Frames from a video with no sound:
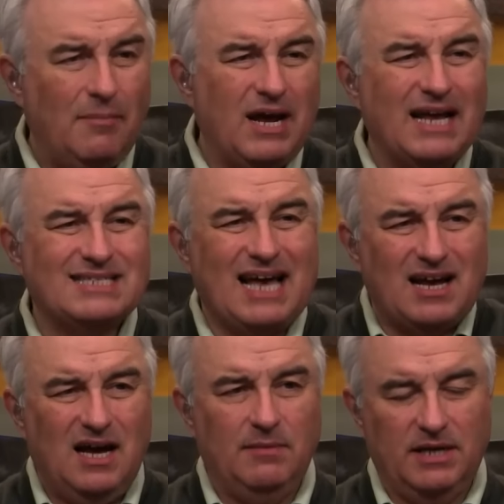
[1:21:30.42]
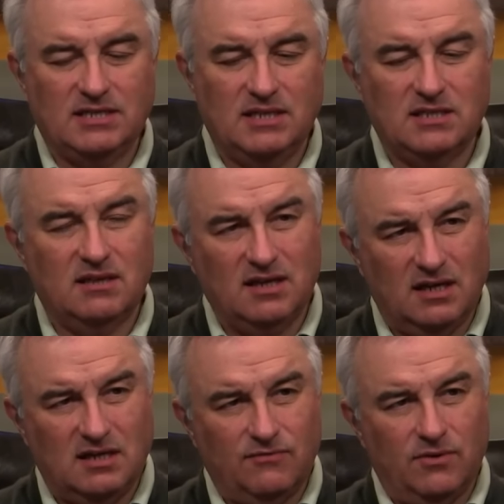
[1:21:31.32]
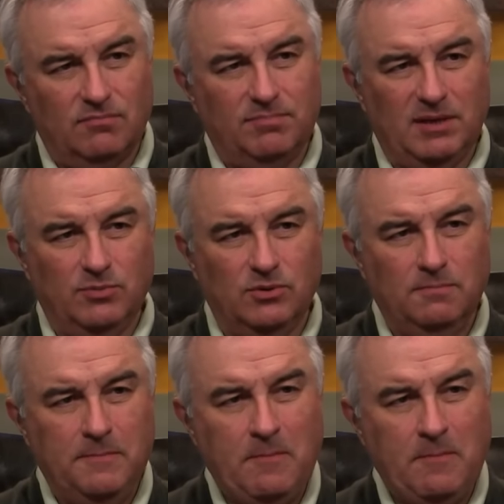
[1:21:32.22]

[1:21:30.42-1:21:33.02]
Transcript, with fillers: I mean, I guess that kind of makes sense, the Think Different people.